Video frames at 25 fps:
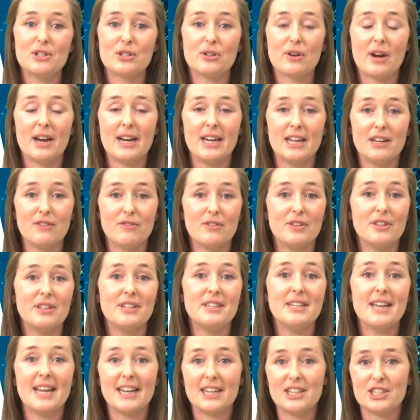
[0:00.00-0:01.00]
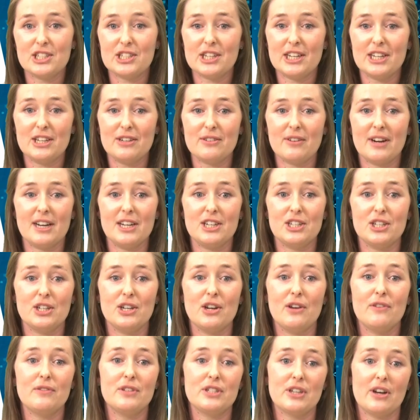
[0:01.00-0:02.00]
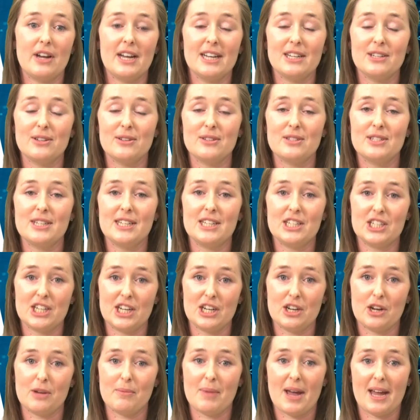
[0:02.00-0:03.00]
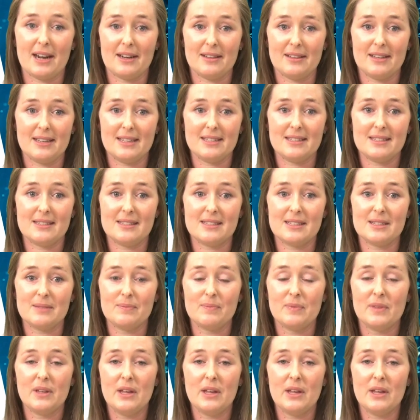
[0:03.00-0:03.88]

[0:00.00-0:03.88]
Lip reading: training for the next generation of diagnostic genome analysts.